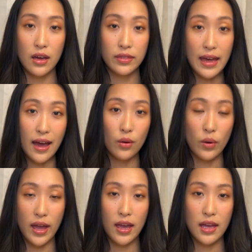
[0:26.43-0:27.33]
That
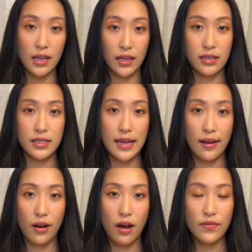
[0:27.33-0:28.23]
way it can
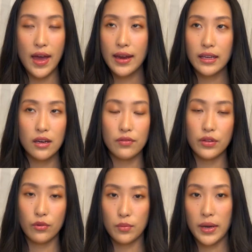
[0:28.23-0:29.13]
take off any of
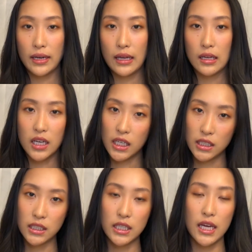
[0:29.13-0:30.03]
the remaining
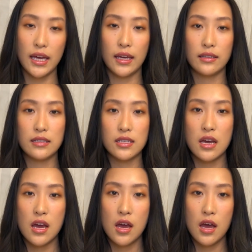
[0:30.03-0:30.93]
gunk and
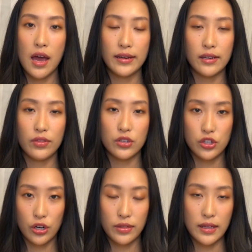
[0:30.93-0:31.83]
any of the
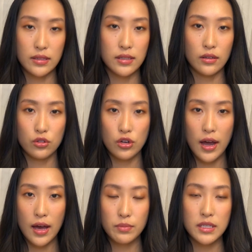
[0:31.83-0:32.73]
dirt that's still
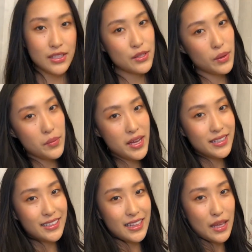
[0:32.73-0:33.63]
trapped. So come on,
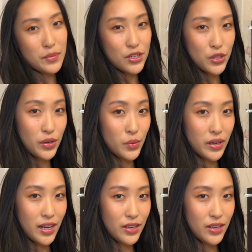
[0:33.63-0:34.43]
let me show you what I